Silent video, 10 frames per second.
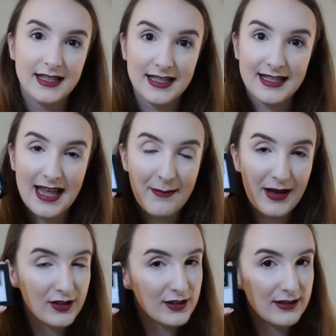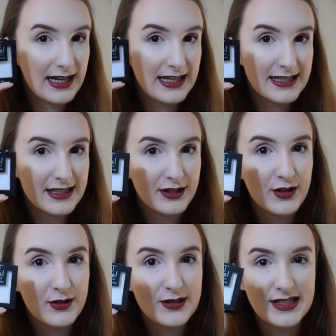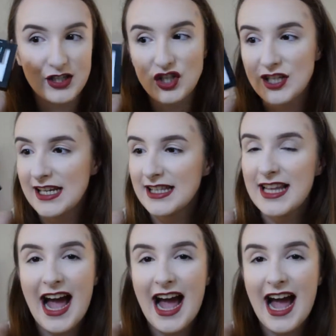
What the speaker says: To set my under eyes and nose and chin,